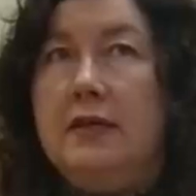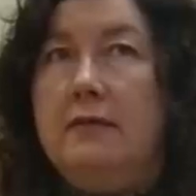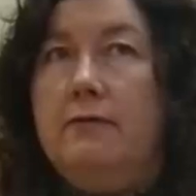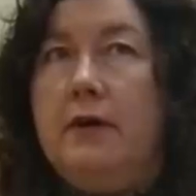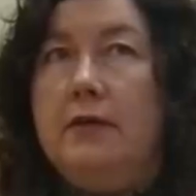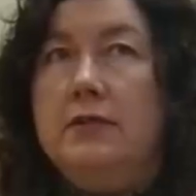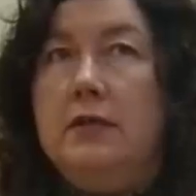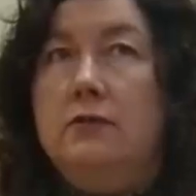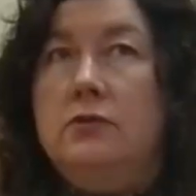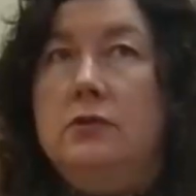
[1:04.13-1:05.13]
can find
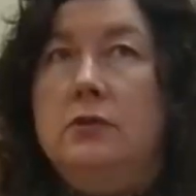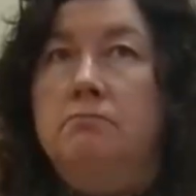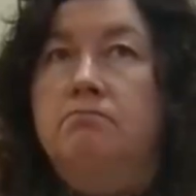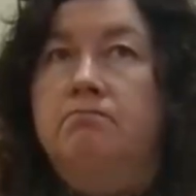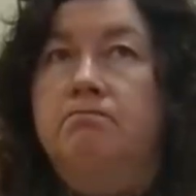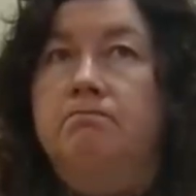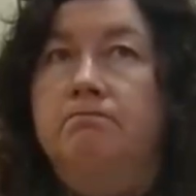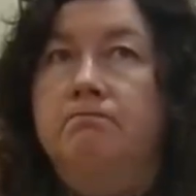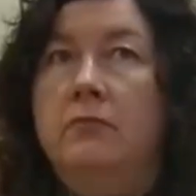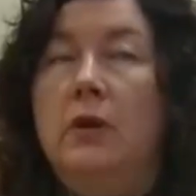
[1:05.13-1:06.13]
out
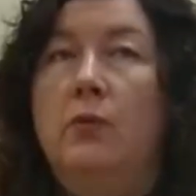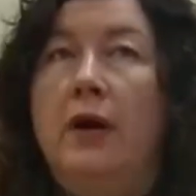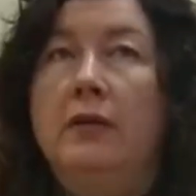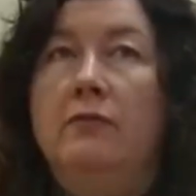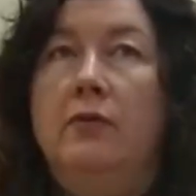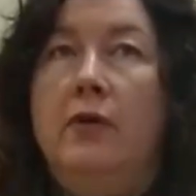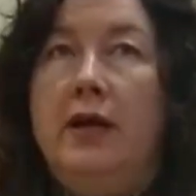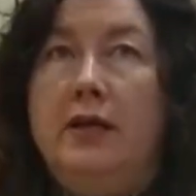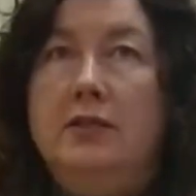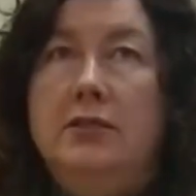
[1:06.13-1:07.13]
wide
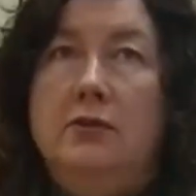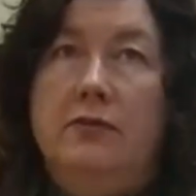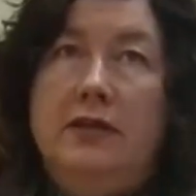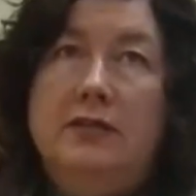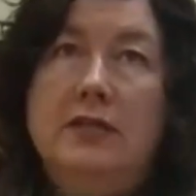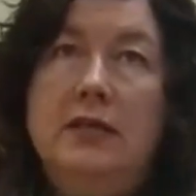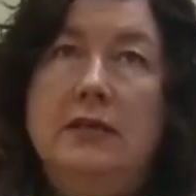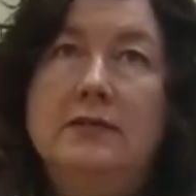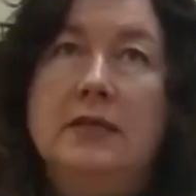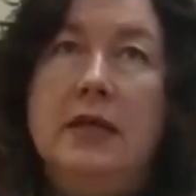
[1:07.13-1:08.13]
variety of
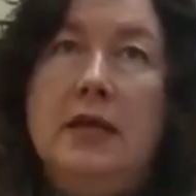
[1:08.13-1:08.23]
ideas